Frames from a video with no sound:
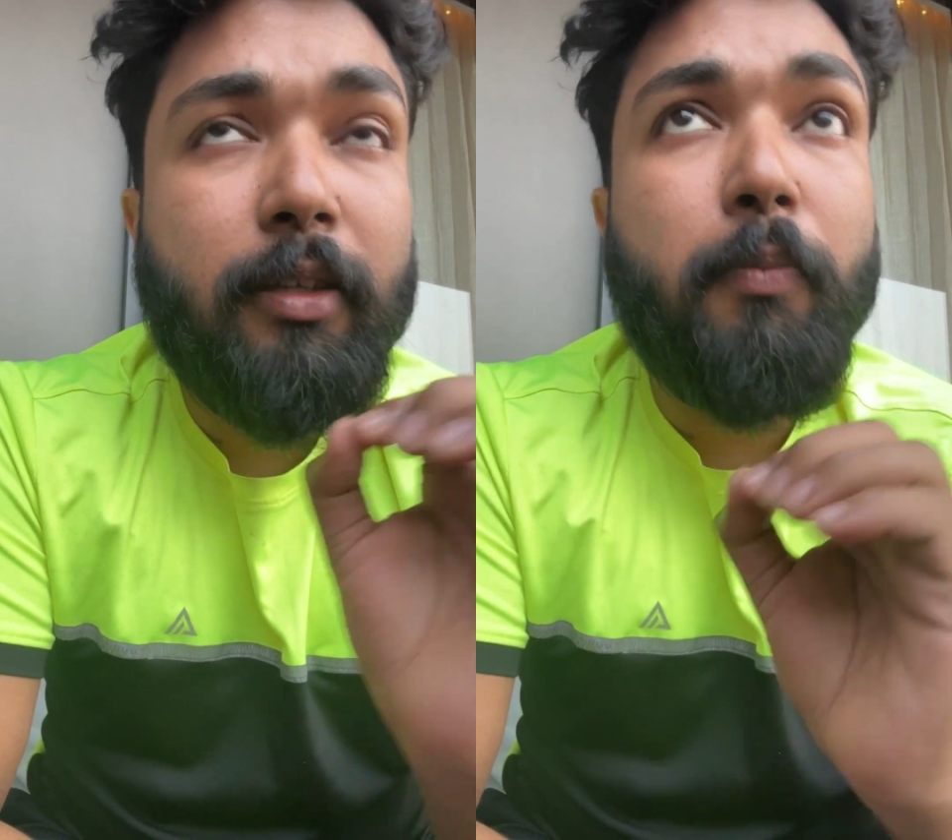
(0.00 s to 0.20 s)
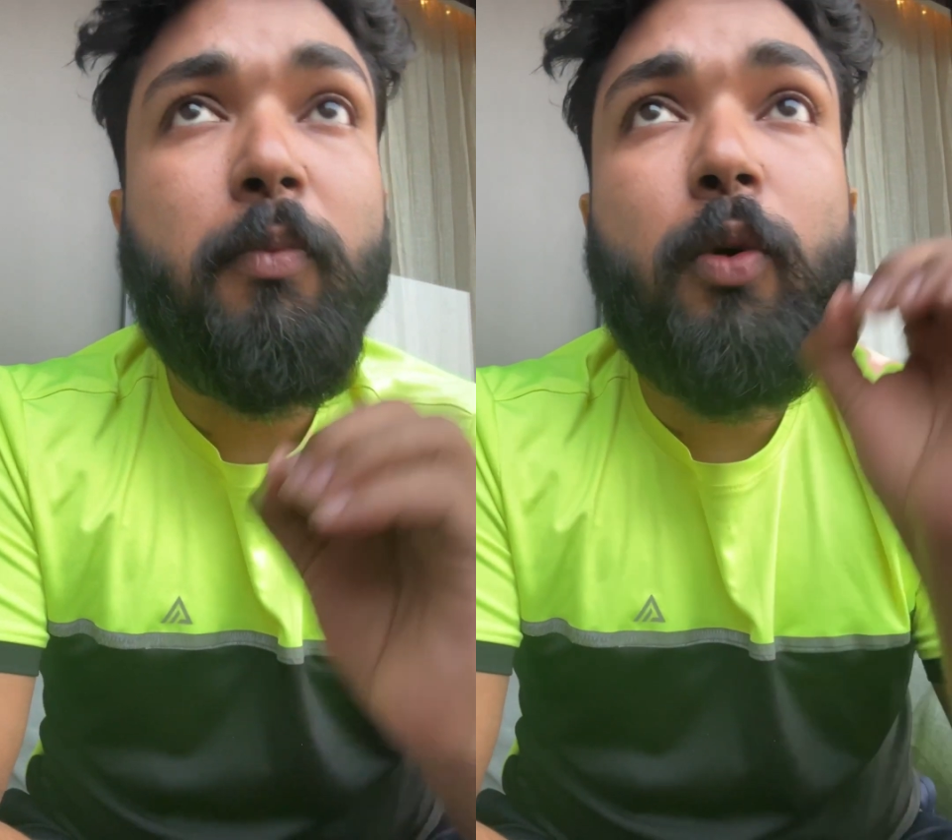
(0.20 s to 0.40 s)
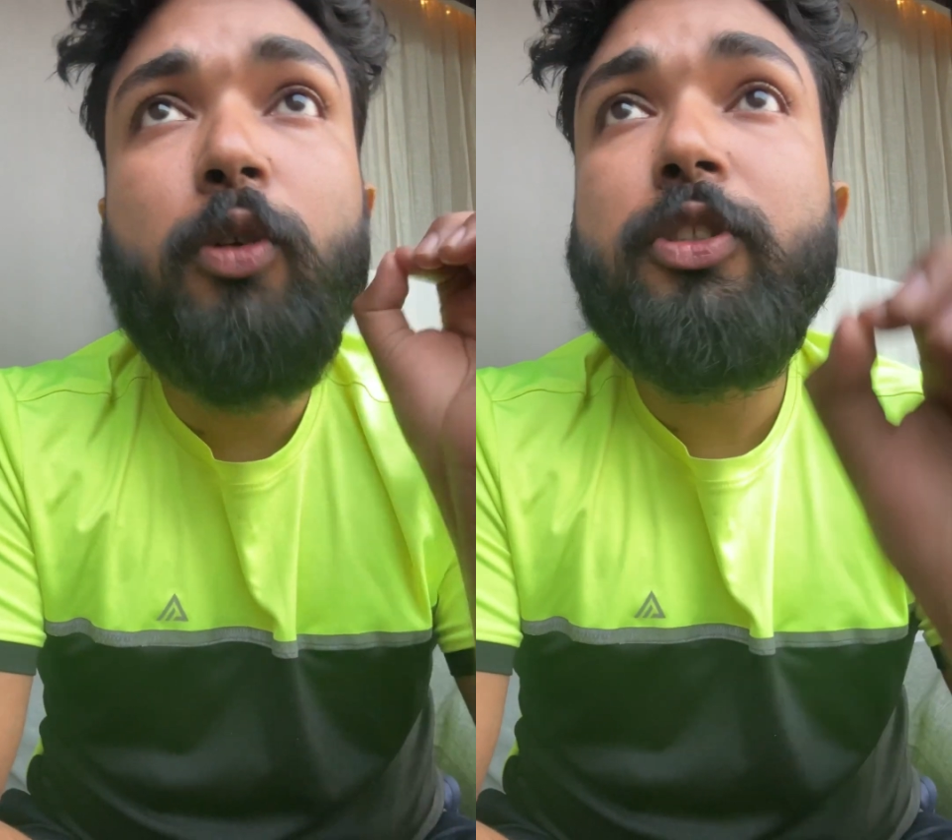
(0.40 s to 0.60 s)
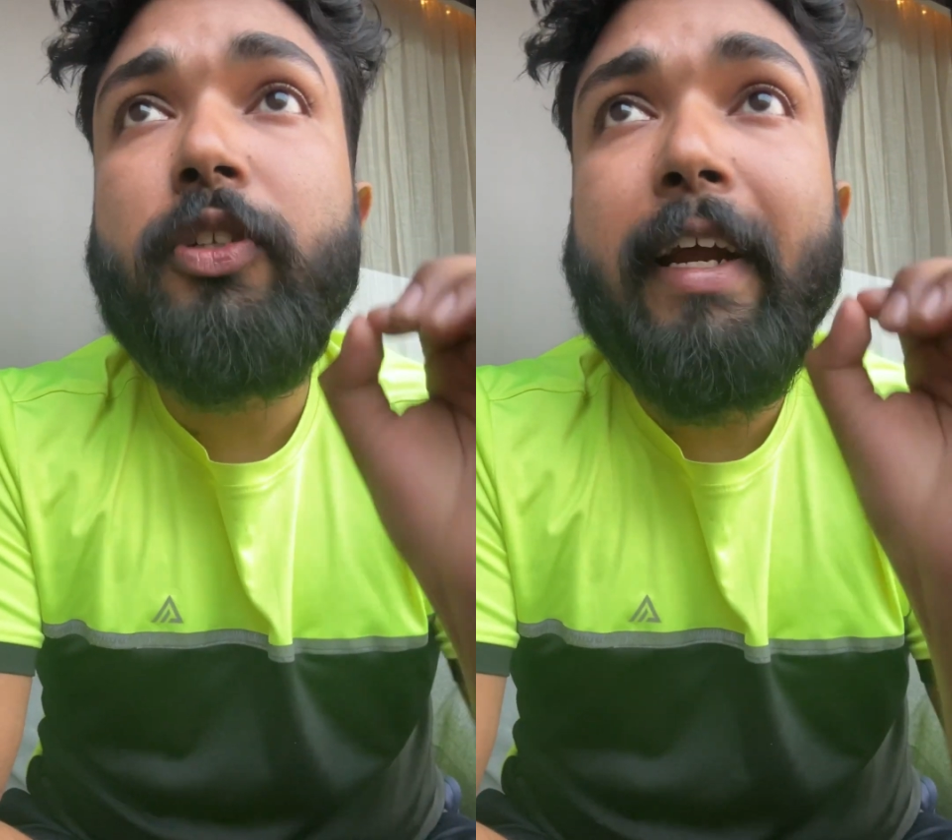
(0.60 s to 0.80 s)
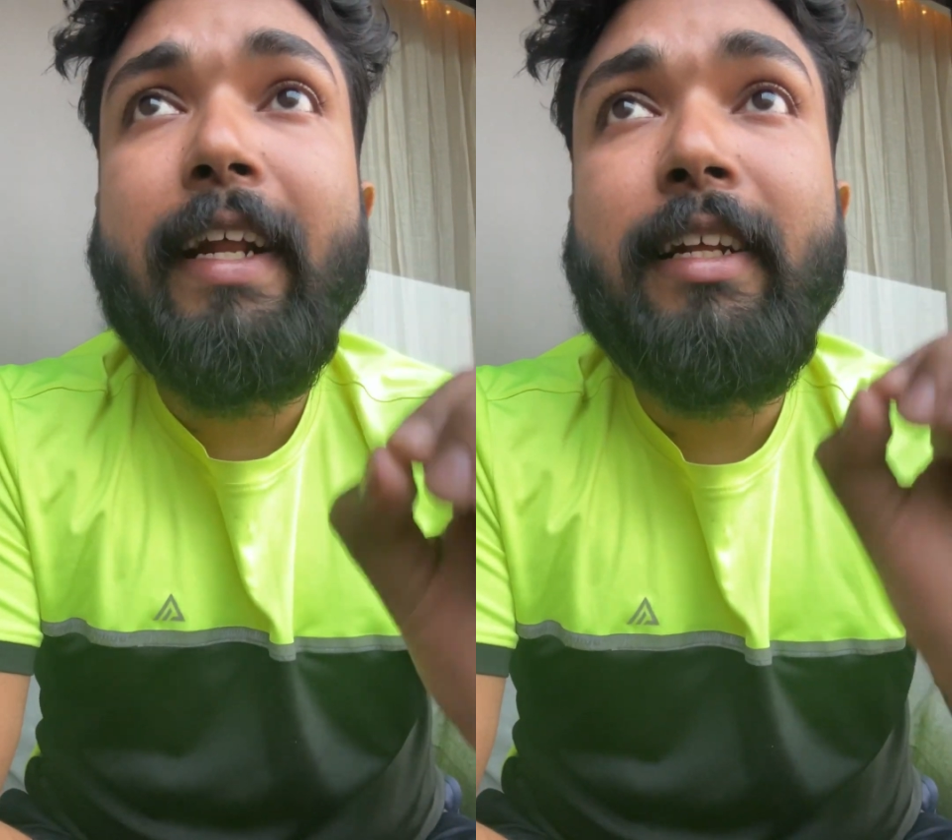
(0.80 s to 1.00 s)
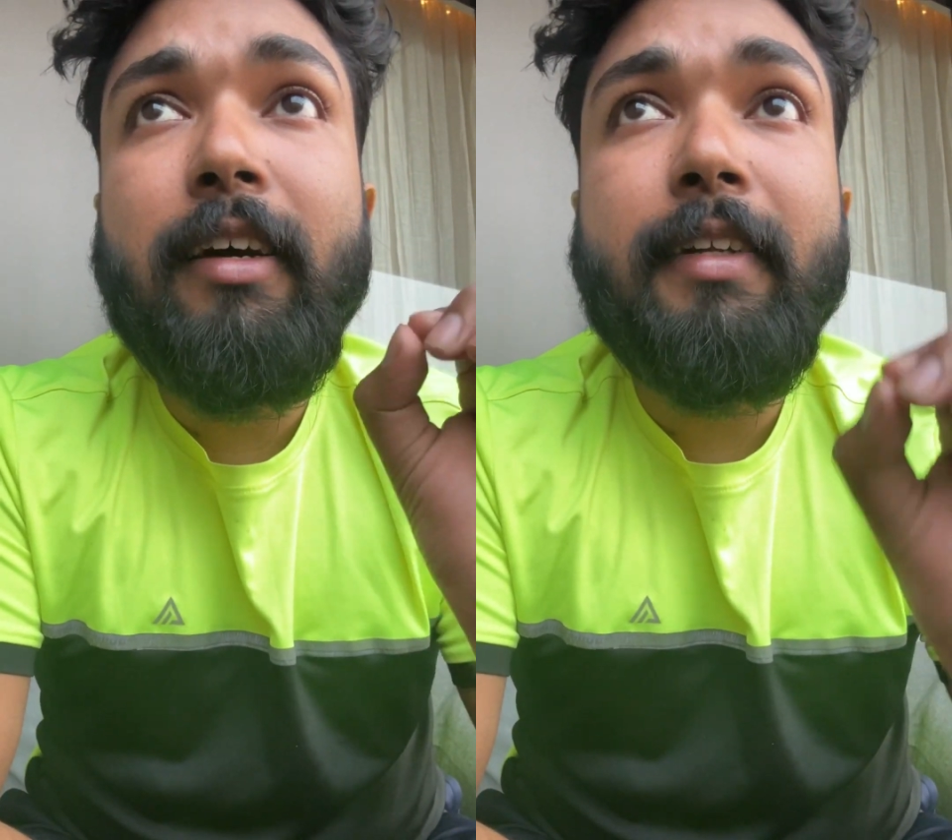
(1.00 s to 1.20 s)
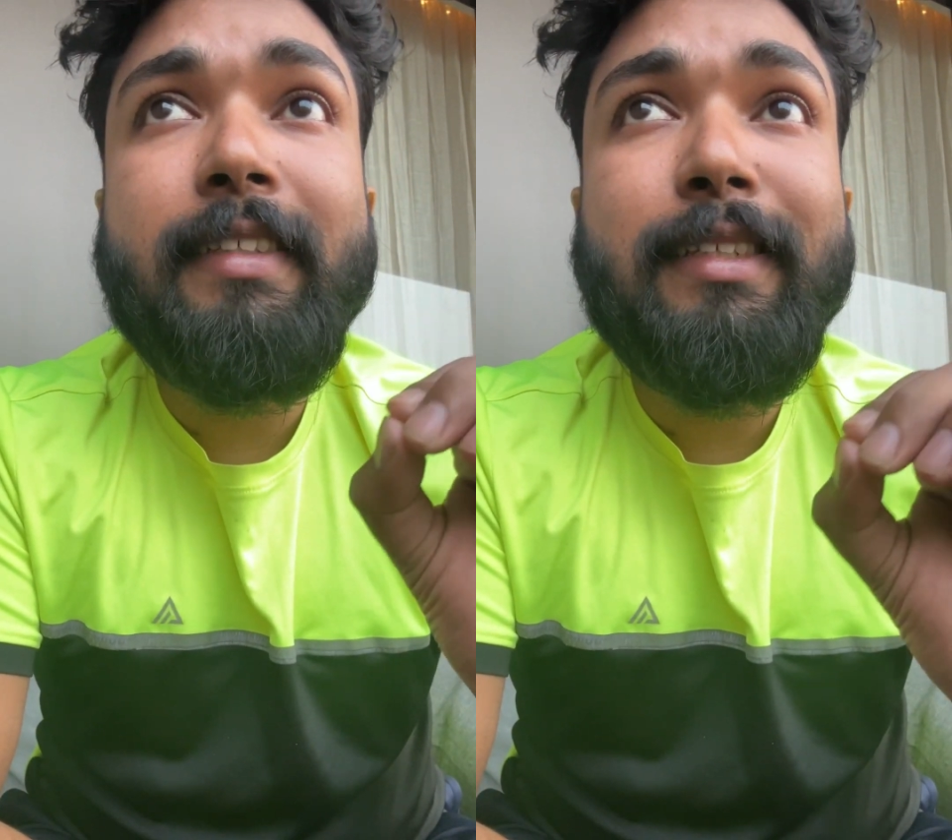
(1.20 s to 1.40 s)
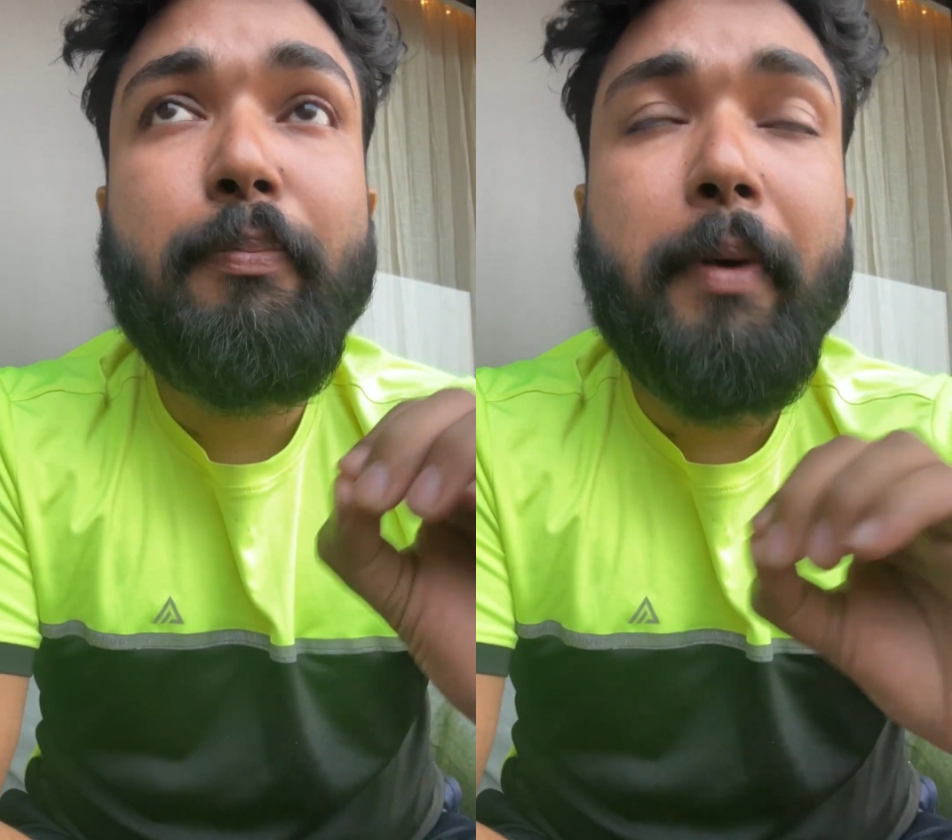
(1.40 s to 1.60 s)
most traded
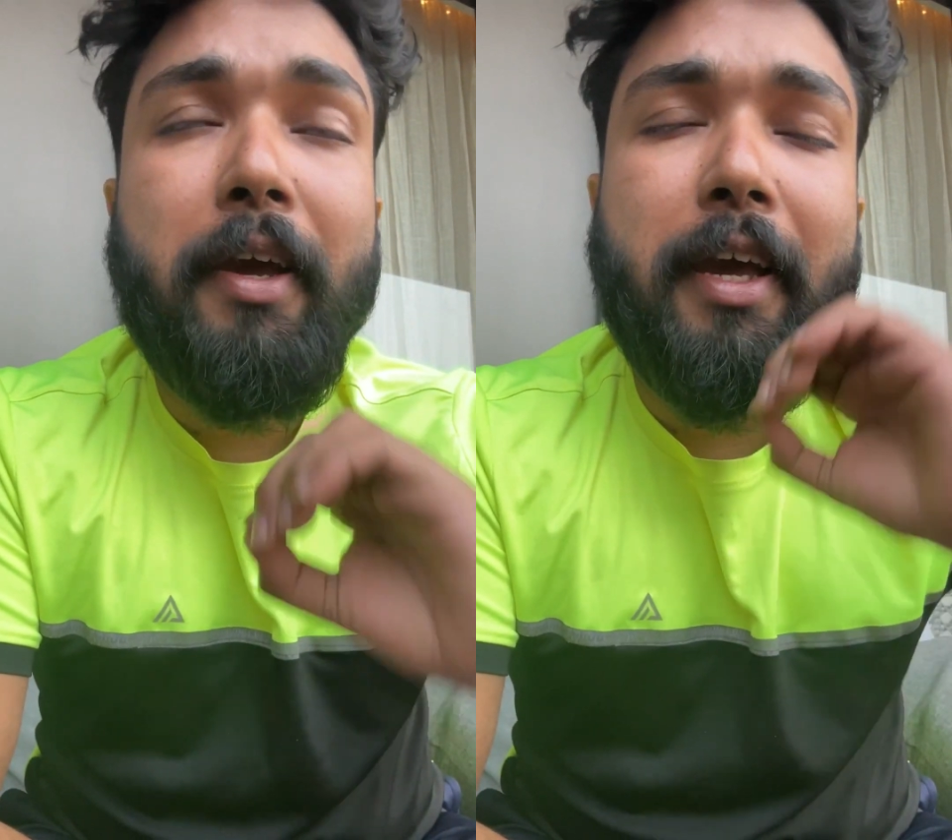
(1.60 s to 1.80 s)
currency pair